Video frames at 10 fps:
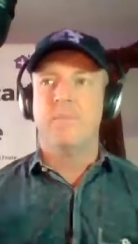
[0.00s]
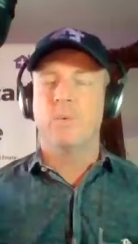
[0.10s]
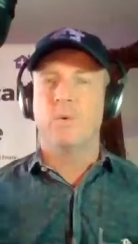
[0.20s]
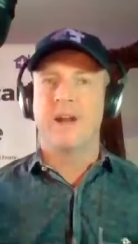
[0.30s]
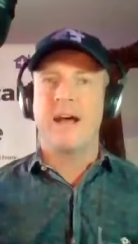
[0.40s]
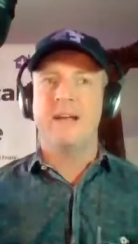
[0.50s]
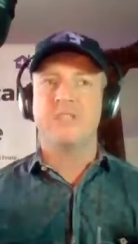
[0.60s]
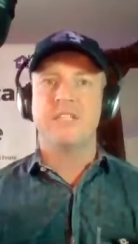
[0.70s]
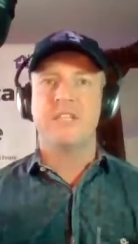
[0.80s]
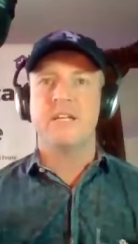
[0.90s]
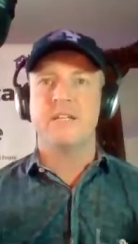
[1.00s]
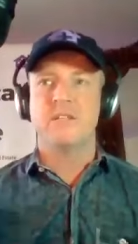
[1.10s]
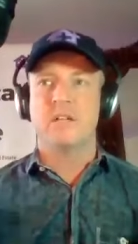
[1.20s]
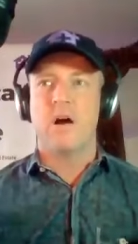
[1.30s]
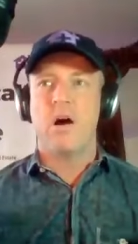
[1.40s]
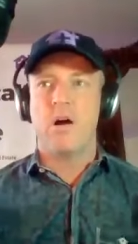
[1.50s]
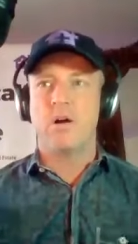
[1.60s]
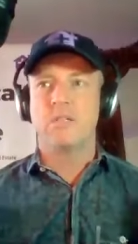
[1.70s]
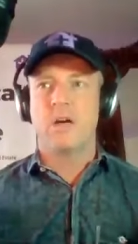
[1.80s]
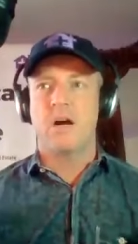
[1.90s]
but what I have seen is the
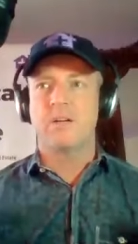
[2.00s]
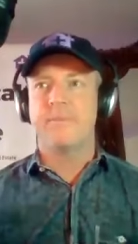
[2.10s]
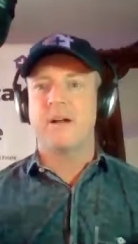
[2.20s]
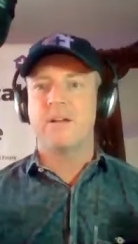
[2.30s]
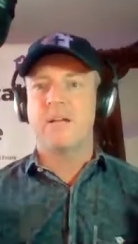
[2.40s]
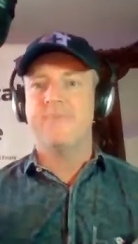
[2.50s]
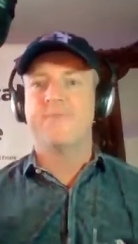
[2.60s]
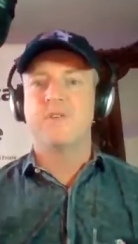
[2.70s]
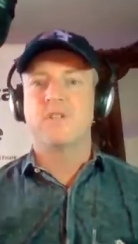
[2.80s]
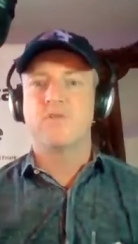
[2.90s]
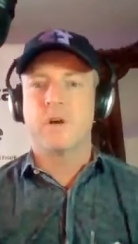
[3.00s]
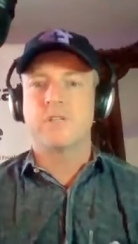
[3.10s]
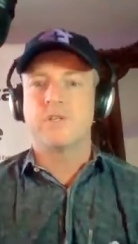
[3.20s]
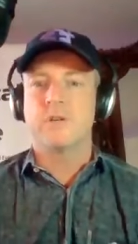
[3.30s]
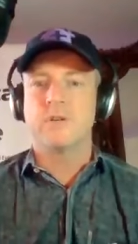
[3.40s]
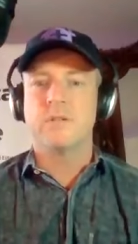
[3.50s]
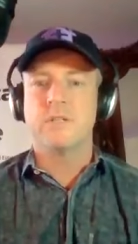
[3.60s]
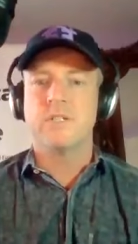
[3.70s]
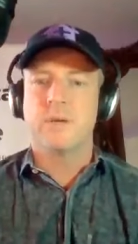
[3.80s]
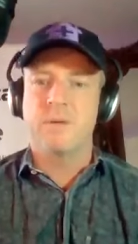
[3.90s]
long talked about infrastructure
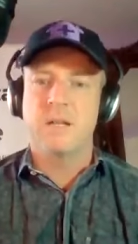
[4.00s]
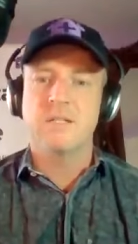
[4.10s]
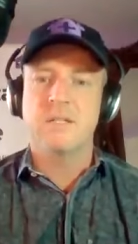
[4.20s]
stimulus,